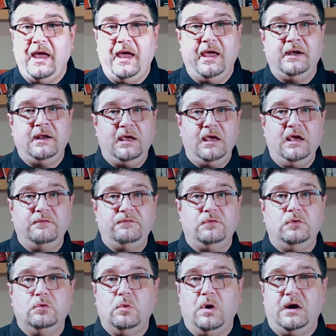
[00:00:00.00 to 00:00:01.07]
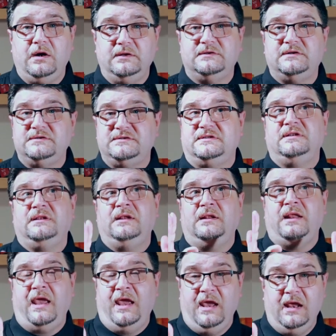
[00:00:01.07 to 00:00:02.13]
and if you are interested
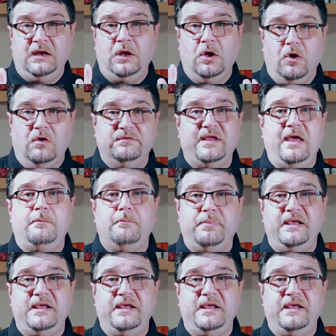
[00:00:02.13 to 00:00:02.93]
in any of them,